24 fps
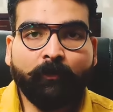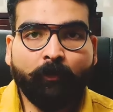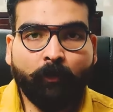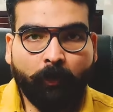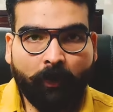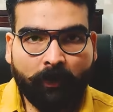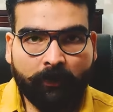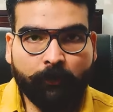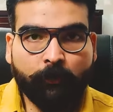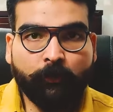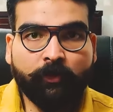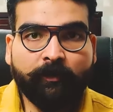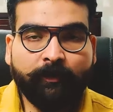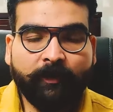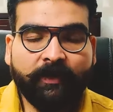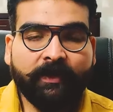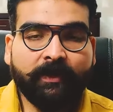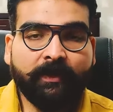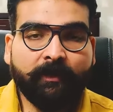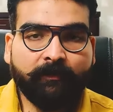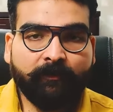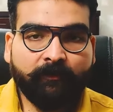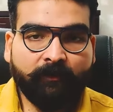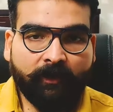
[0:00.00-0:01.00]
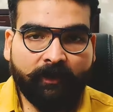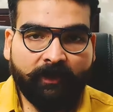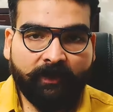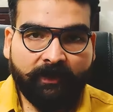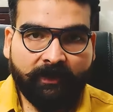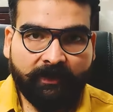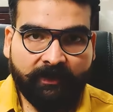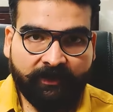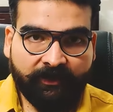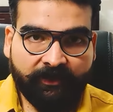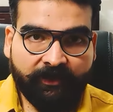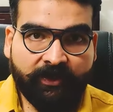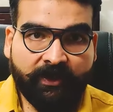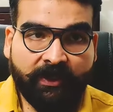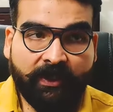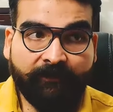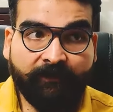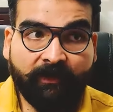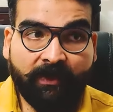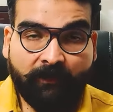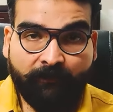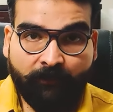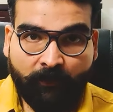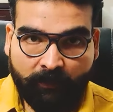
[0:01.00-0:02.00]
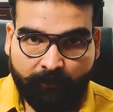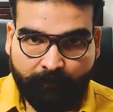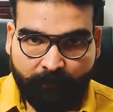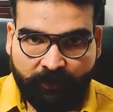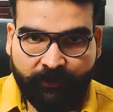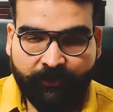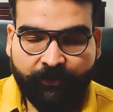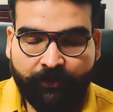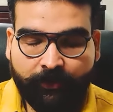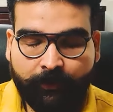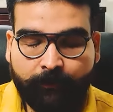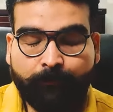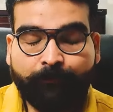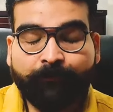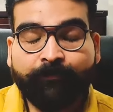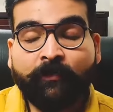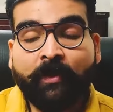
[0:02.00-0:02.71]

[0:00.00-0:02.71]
what could be the Ishta Devata for a person?